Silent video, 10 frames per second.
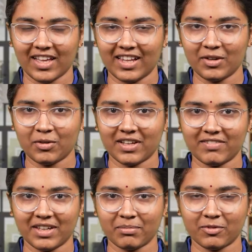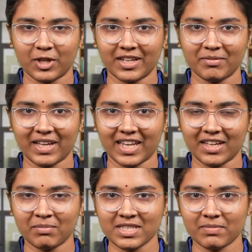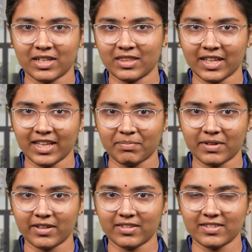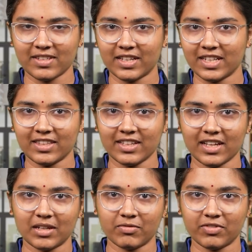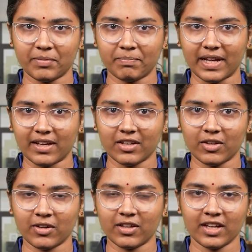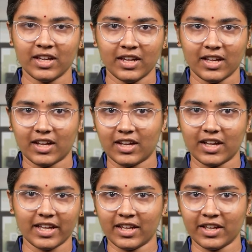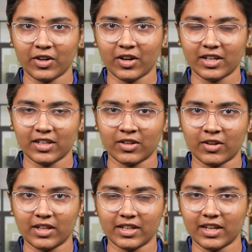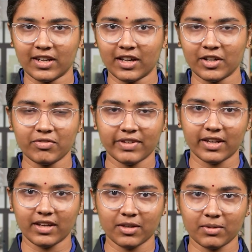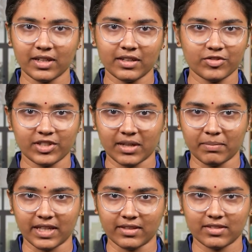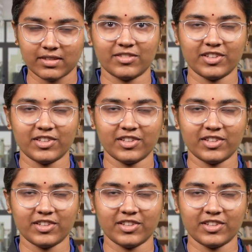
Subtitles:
Hello everyone, my name is Mathangi Parthasarathy. I'm from Bangalore and I got an All India rank of 81 in JEE mains.